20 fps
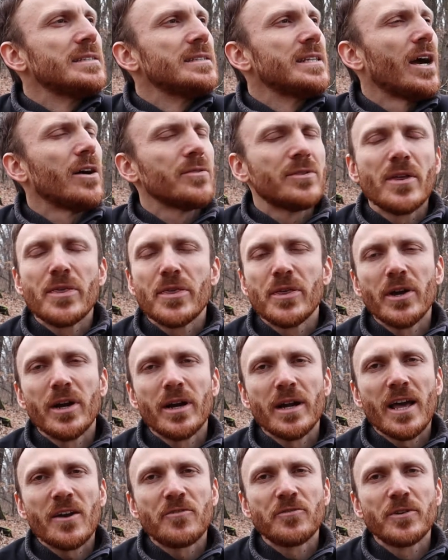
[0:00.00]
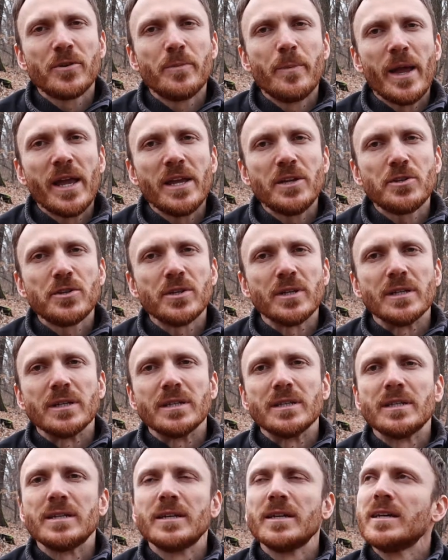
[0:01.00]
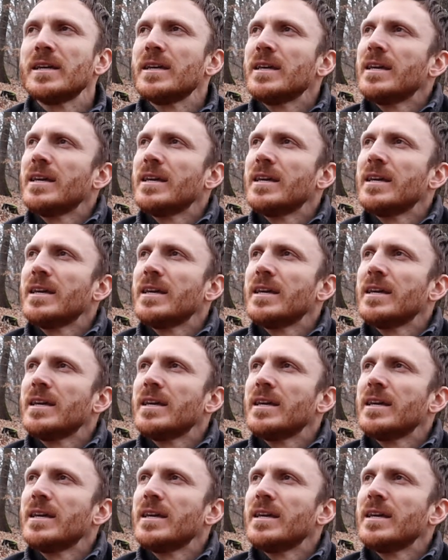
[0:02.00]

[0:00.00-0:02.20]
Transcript: Now the third affirmation,